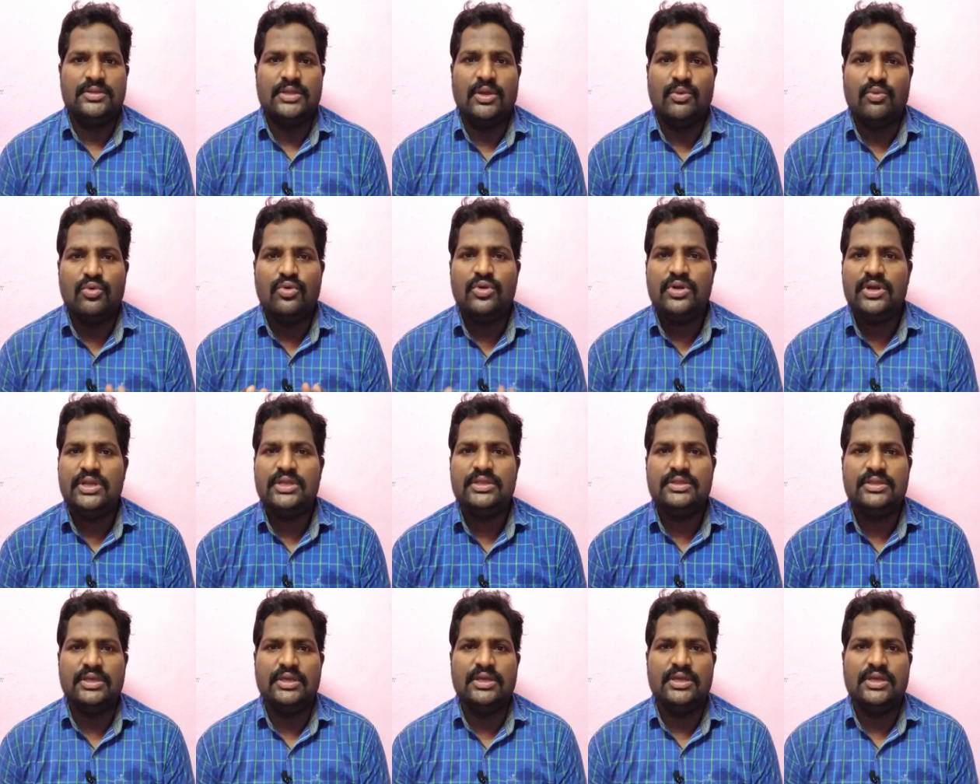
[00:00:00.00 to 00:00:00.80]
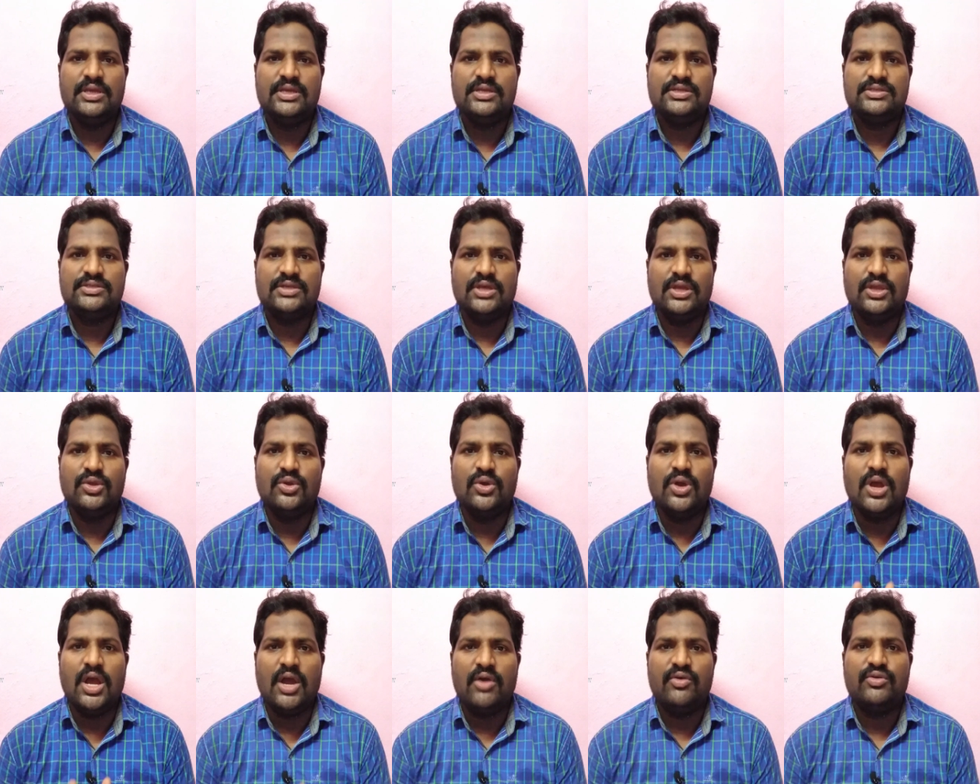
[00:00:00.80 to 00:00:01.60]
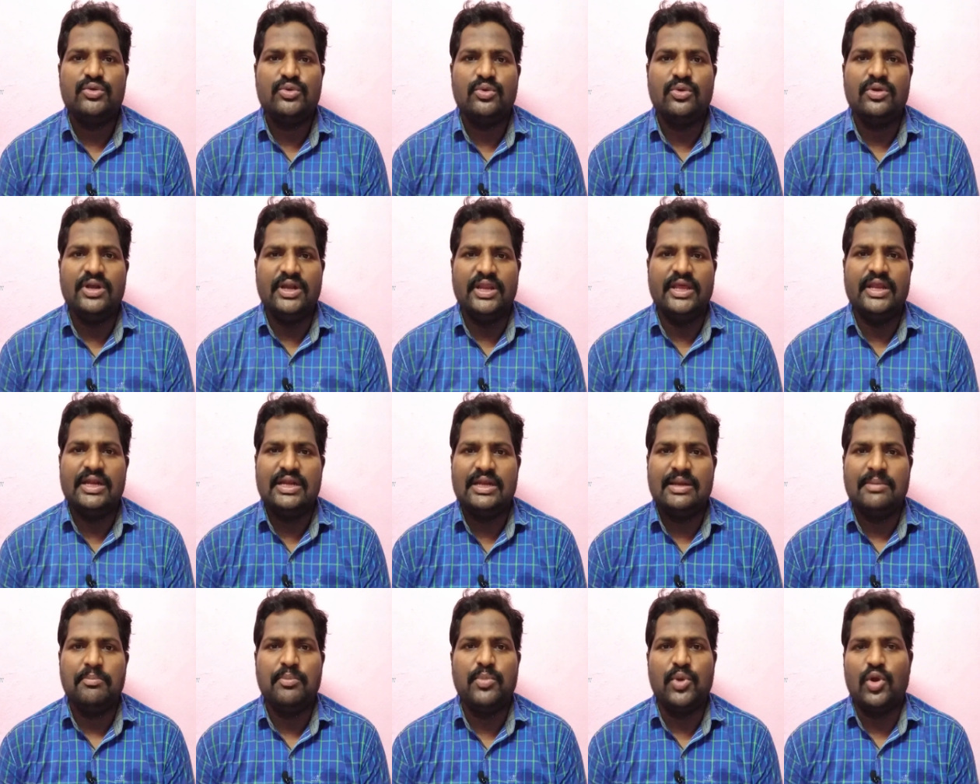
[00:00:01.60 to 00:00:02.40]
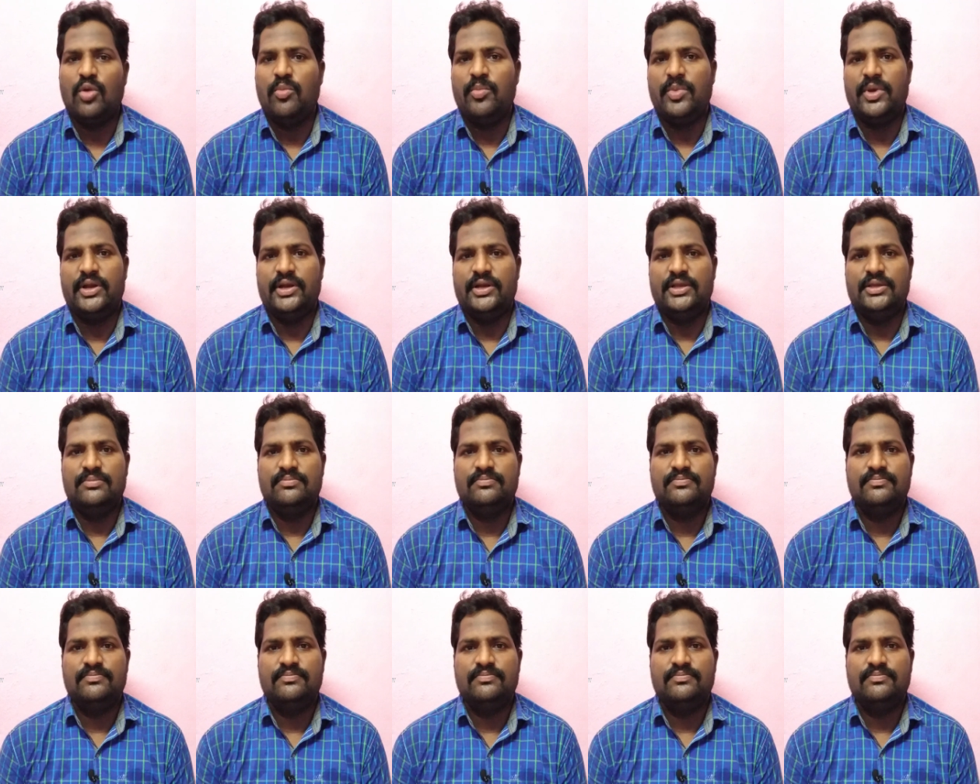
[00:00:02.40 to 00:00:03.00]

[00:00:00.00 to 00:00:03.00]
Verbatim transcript: The only thing is you have to learn properly.